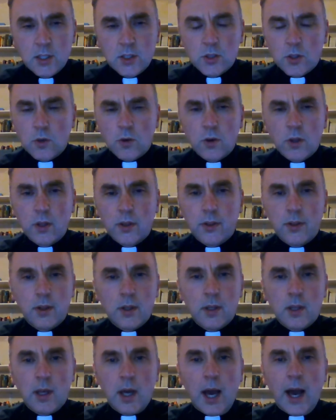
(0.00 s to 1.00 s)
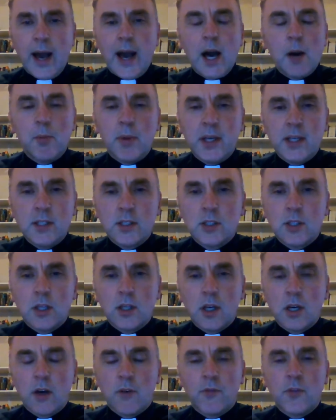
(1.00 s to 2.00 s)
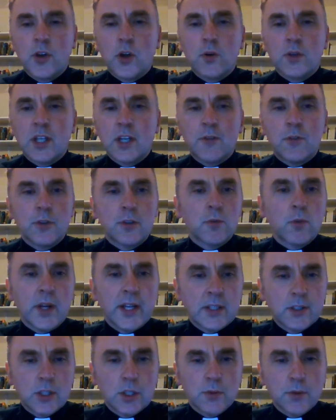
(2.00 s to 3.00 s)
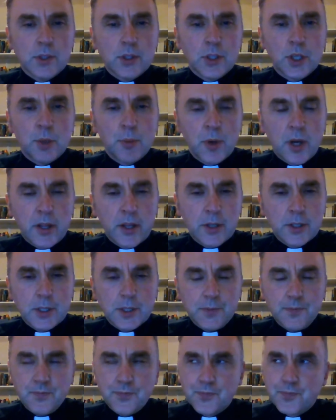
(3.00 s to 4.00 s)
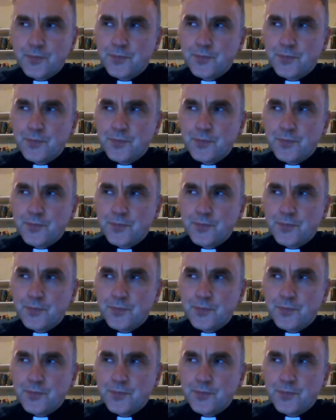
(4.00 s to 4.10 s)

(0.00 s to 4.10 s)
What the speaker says: So Ham is of no different race to his two brothers.